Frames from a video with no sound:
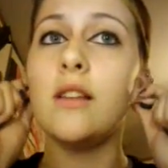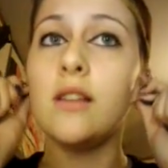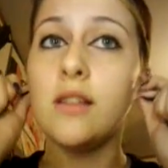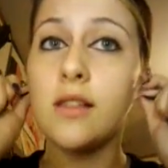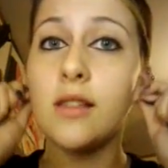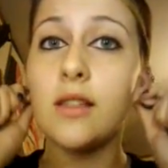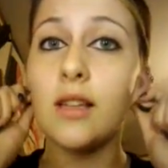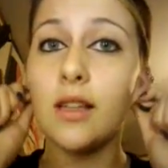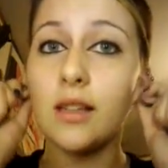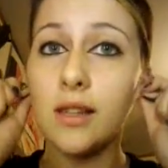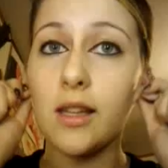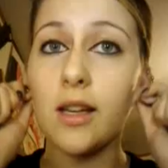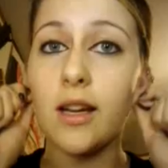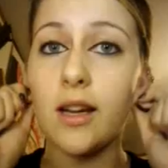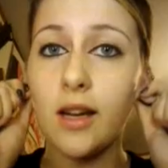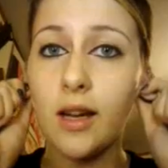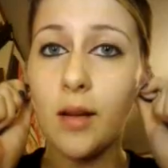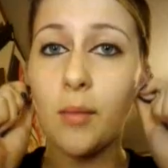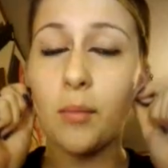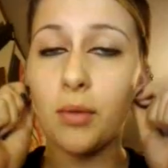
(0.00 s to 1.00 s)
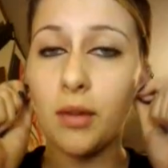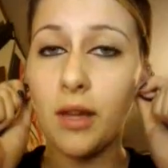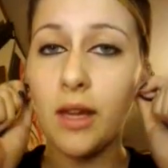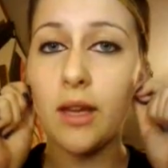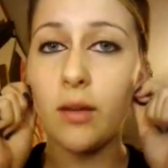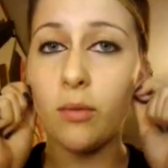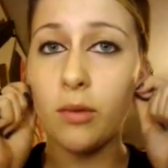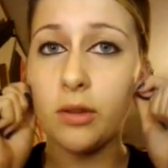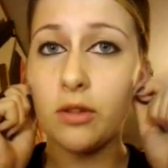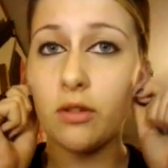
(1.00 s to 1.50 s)
sit there and play
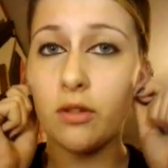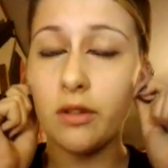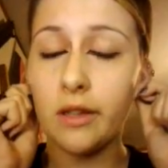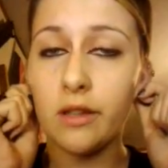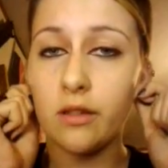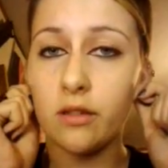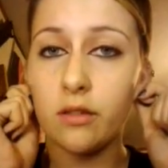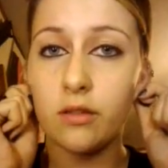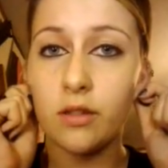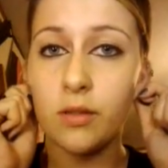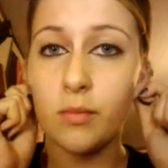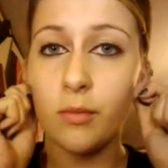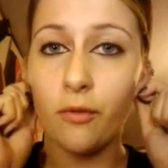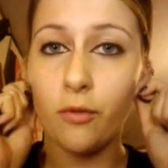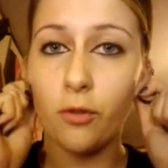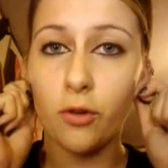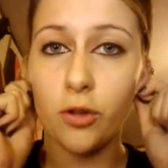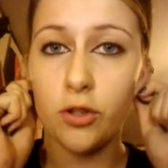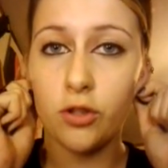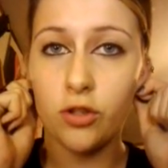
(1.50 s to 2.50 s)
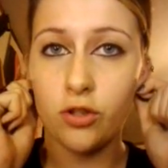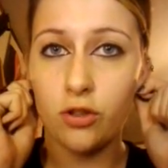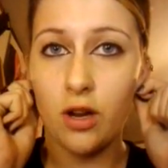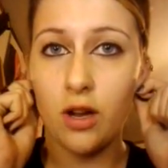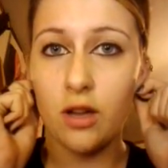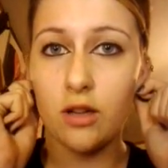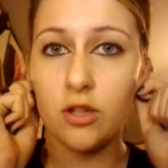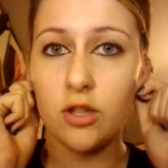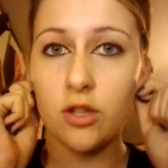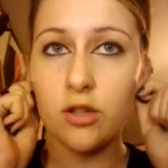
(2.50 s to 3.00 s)
with your ears before you
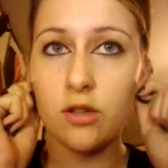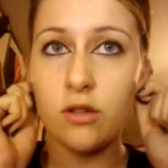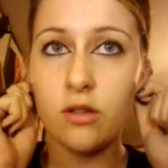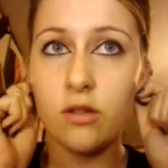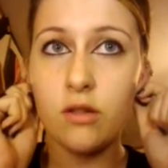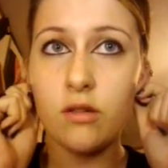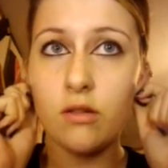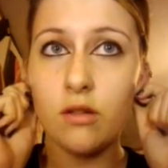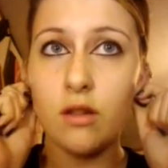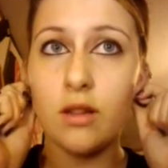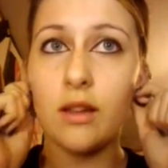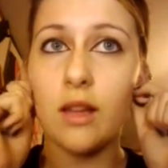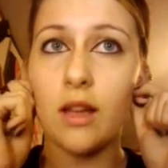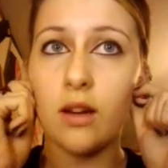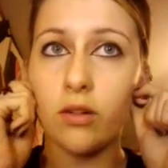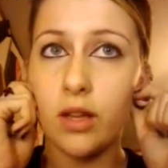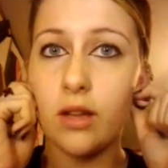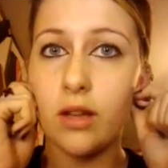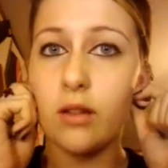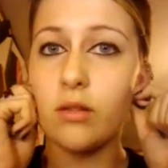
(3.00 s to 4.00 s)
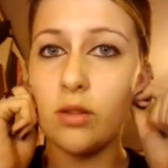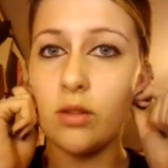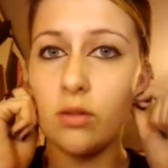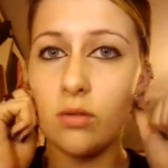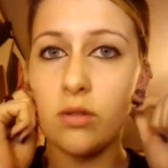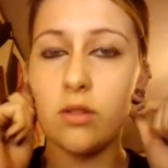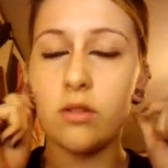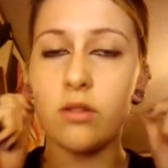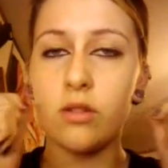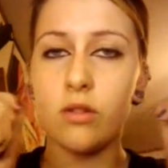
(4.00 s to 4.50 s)
stretch. And that'll get it
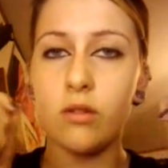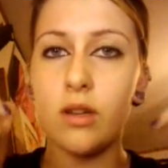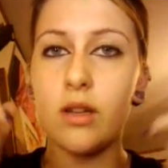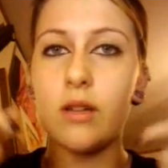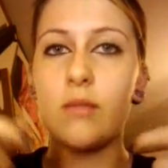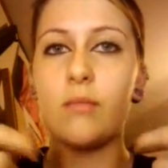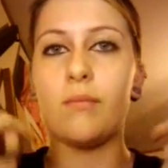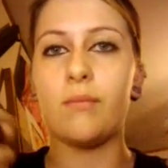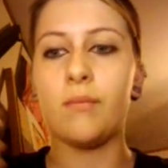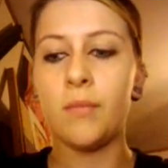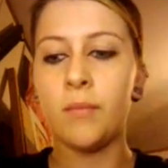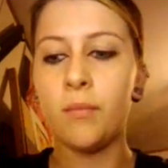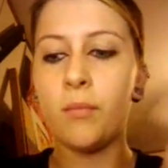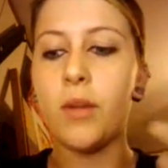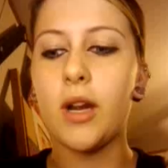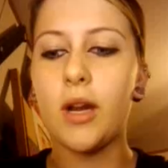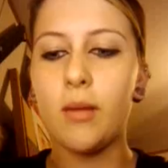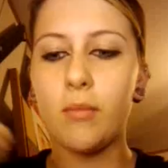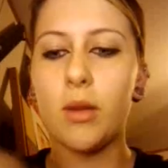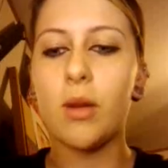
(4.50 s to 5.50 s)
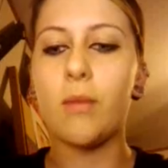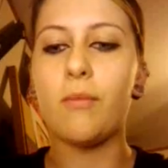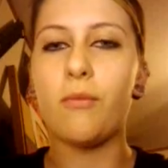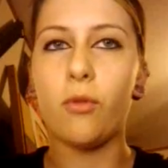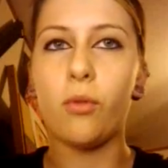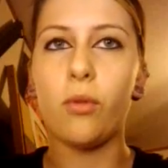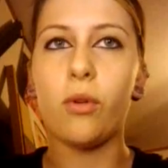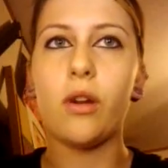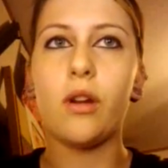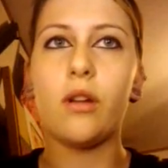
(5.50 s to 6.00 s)
used to it, primed up
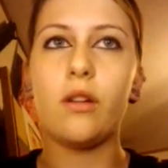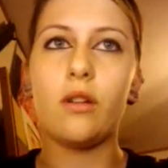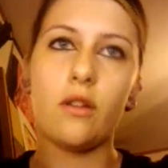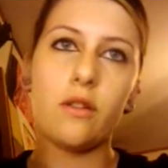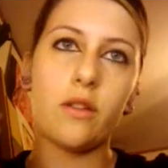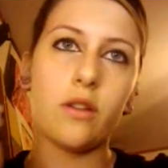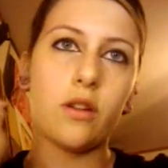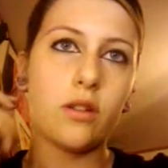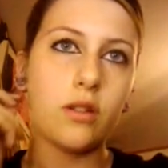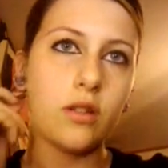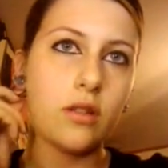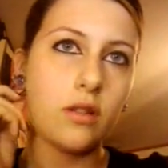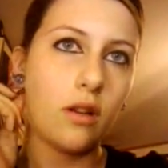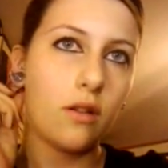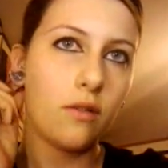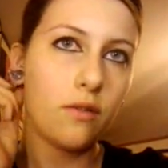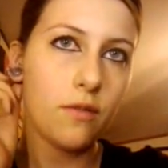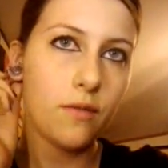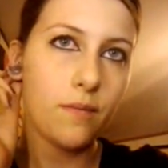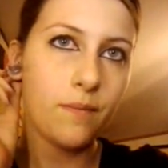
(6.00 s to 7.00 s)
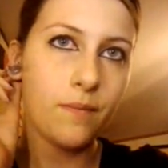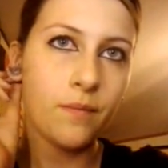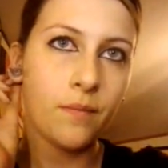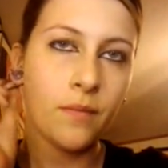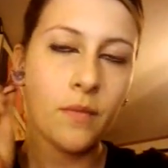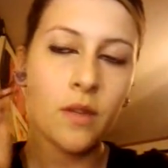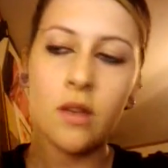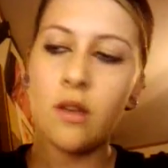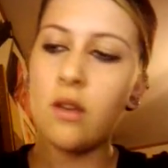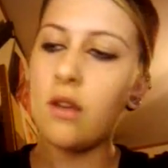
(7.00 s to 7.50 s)
for it, and all that good stuff.
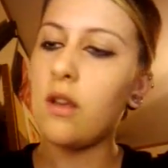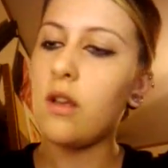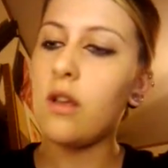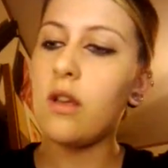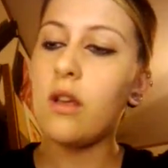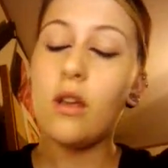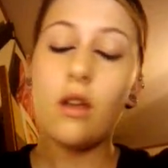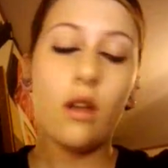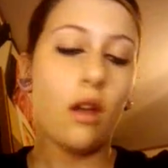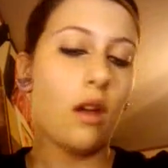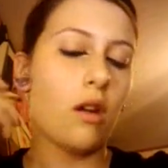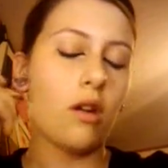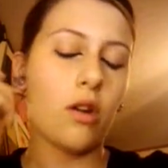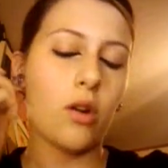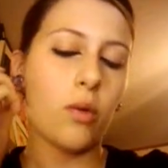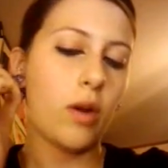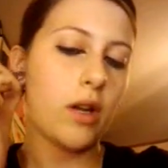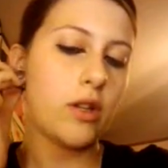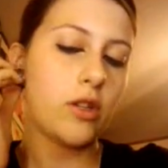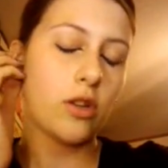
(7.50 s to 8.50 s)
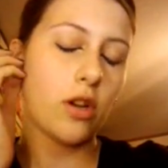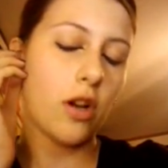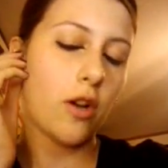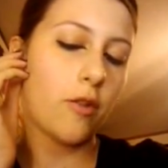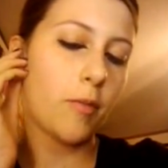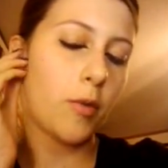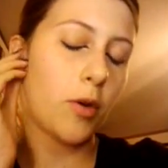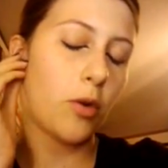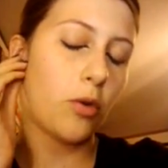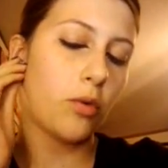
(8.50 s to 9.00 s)
I don't know why I took off
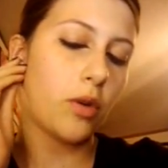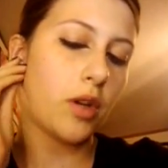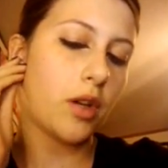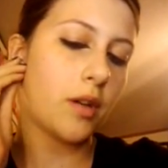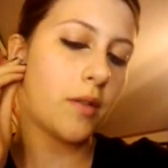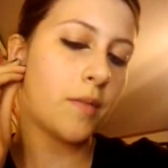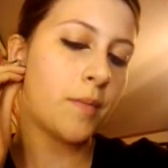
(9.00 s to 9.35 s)
my ring.